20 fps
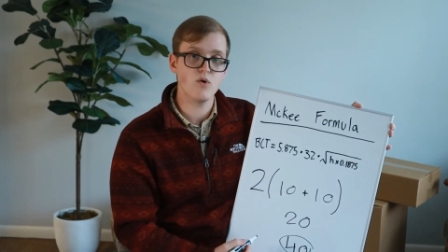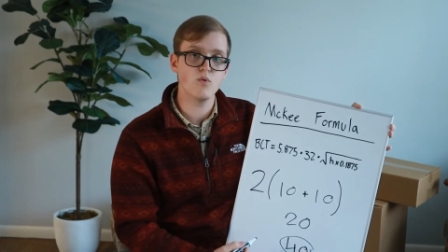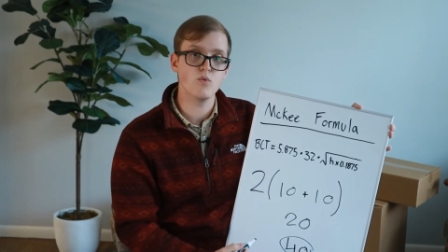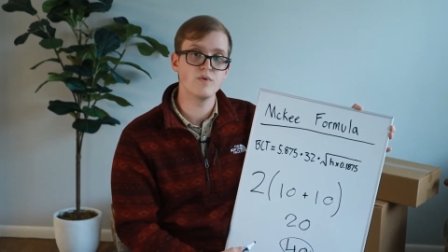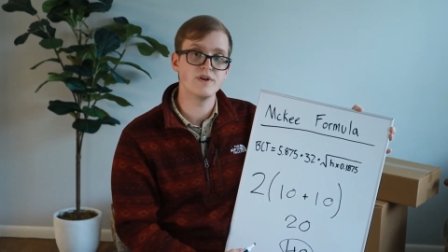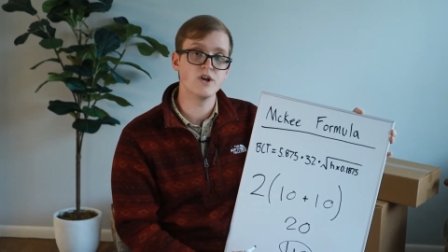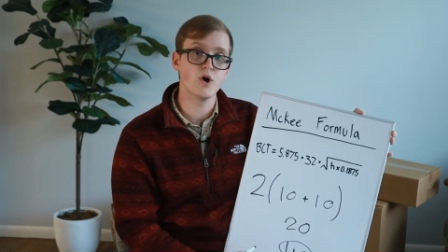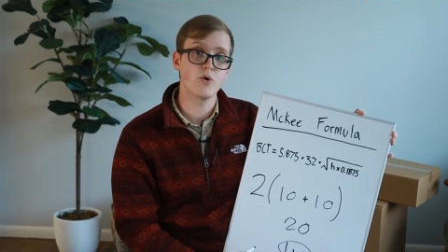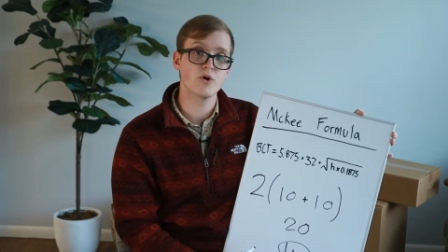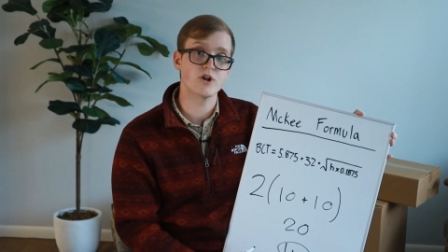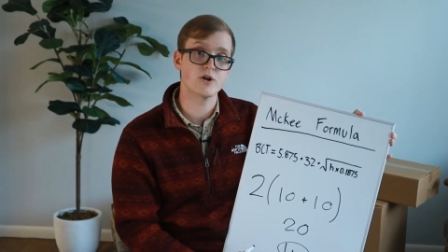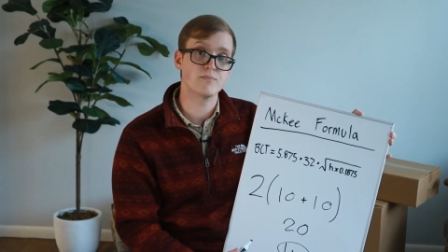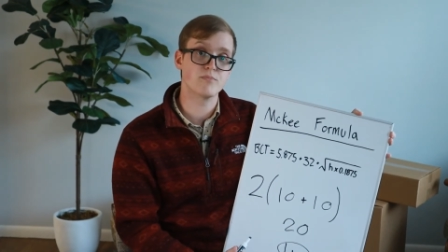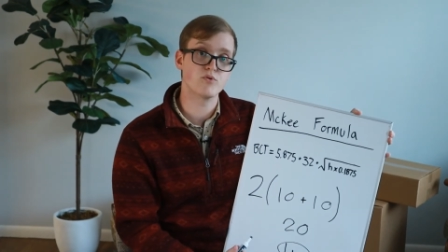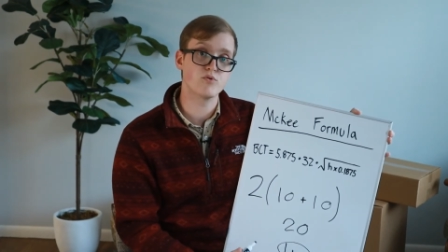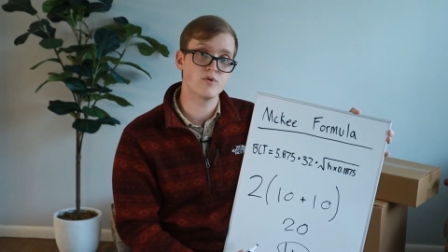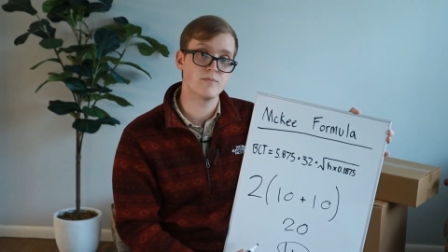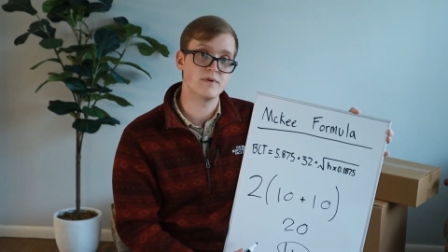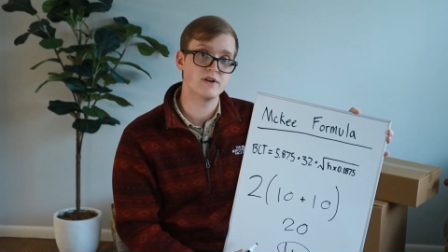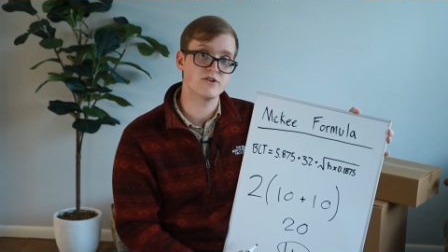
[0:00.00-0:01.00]
we know what our
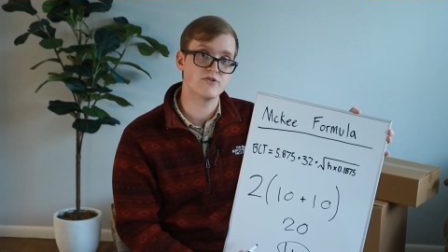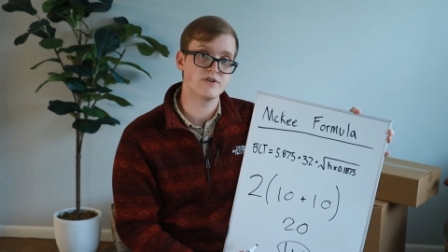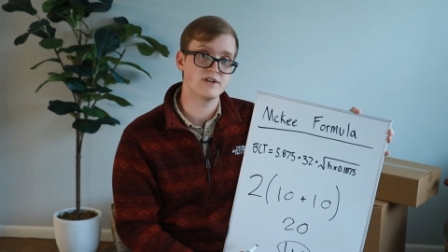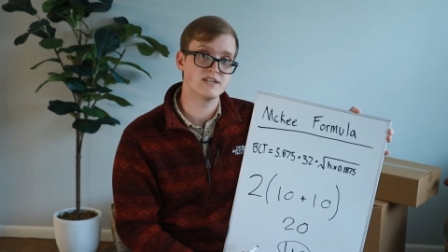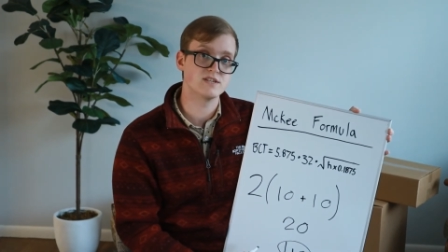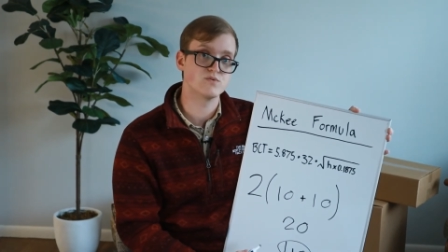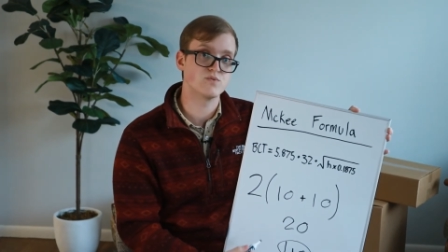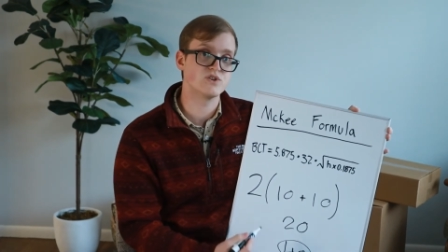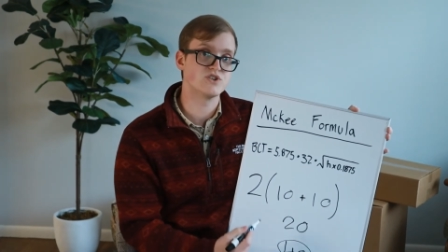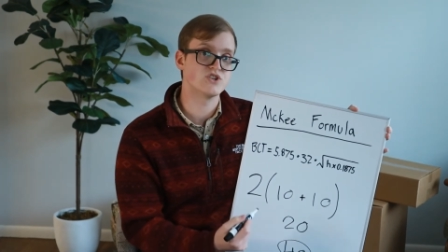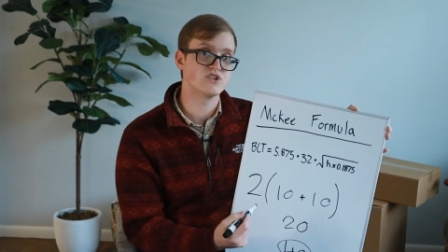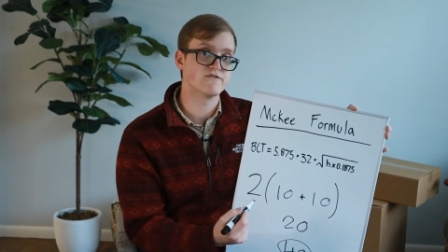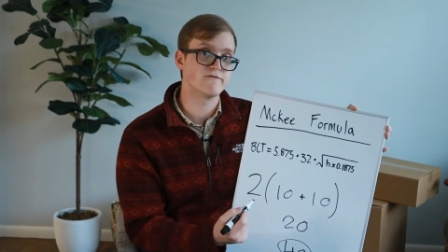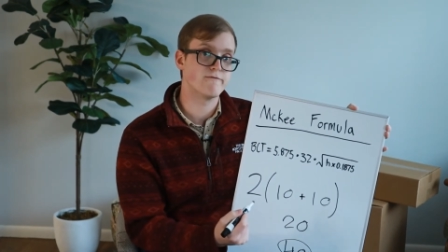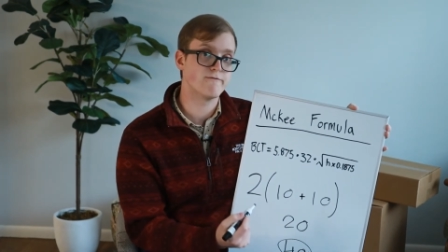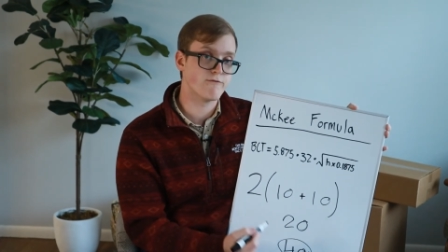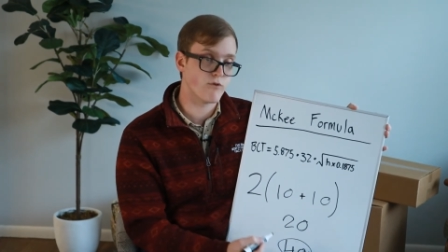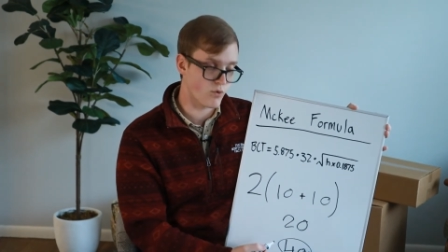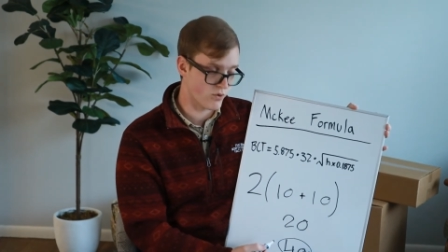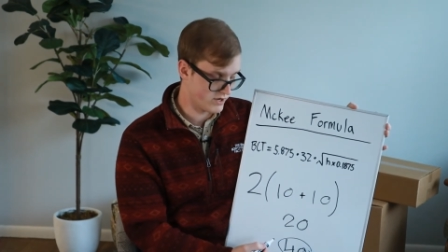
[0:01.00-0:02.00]
perimeter is, which is
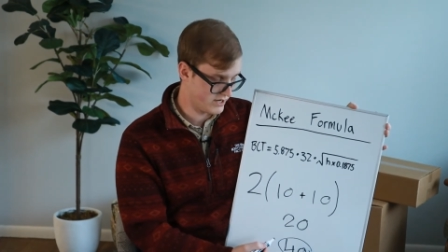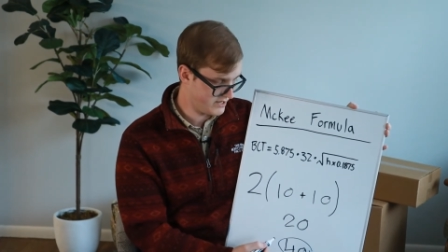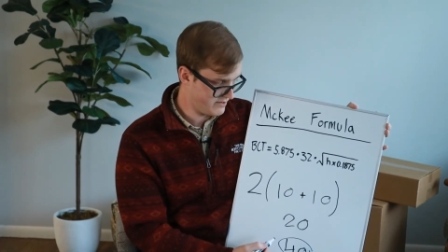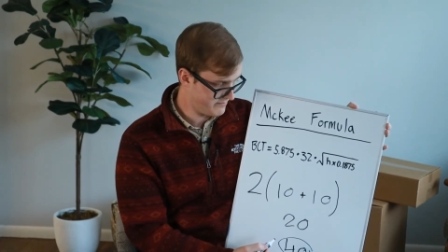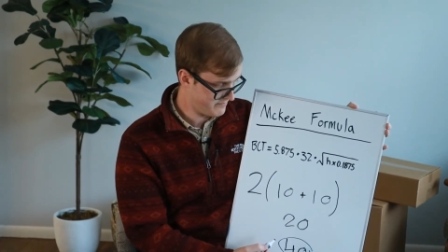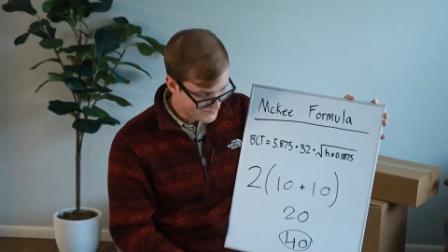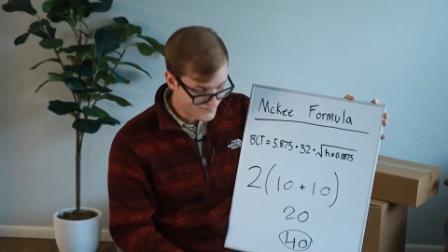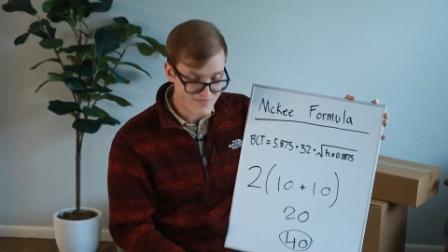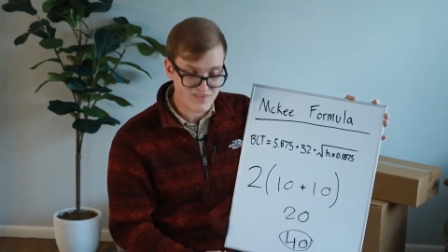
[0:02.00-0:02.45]
40.